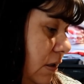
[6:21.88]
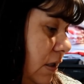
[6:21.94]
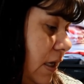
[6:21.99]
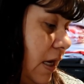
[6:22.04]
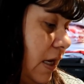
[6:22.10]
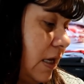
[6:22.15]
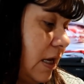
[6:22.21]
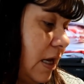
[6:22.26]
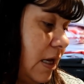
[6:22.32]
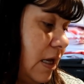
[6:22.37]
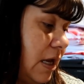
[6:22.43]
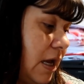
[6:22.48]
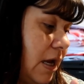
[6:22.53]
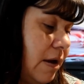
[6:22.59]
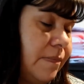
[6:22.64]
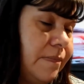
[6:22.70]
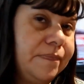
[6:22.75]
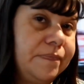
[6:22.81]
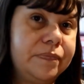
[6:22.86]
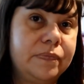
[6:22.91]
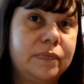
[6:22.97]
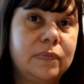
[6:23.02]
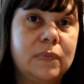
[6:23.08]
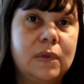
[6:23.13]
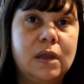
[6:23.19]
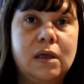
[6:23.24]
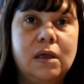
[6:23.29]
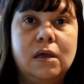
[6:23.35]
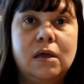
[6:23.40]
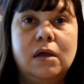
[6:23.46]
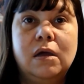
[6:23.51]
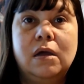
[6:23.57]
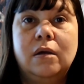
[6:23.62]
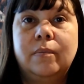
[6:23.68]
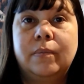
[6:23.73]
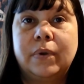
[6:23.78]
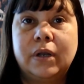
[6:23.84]
Yeah.
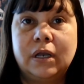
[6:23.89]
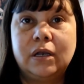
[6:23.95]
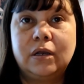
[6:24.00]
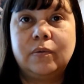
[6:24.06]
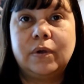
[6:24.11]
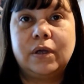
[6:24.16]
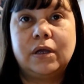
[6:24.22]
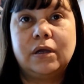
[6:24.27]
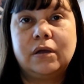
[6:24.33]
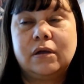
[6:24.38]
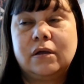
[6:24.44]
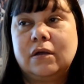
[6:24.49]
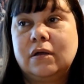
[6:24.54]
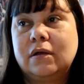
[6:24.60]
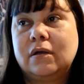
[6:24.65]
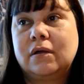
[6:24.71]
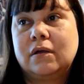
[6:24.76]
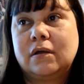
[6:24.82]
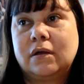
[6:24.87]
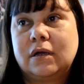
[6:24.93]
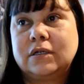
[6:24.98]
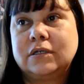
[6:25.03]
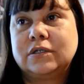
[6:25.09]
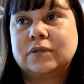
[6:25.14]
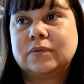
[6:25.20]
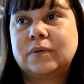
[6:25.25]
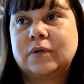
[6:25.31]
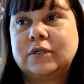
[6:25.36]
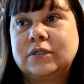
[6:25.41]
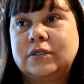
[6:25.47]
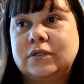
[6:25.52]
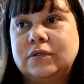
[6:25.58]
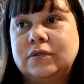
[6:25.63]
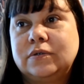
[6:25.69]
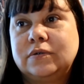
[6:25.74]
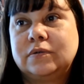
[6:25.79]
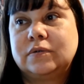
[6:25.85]
But anyway, I just want
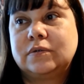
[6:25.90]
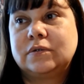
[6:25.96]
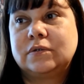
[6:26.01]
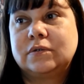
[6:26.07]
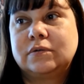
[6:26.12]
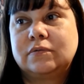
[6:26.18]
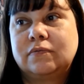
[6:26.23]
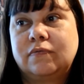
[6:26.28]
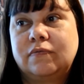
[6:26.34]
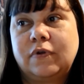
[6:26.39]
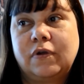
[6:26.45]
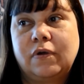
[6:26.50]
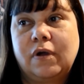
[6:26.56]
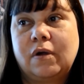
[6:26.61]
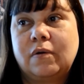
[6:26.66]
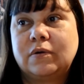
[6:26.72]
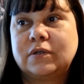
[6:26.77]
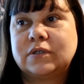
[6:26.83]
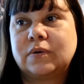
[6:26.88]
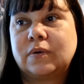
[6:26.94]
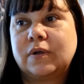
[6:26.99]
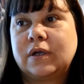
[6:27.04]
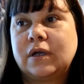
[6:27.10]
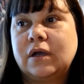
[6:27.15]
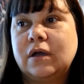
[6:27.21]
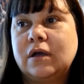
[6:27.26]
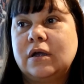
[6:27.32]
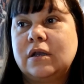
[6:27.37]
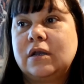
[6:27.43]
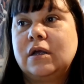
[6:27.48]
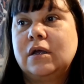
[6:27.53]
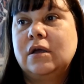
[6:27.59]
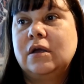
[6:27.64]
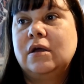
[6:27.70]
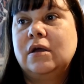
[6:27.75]
to figure out what's going on.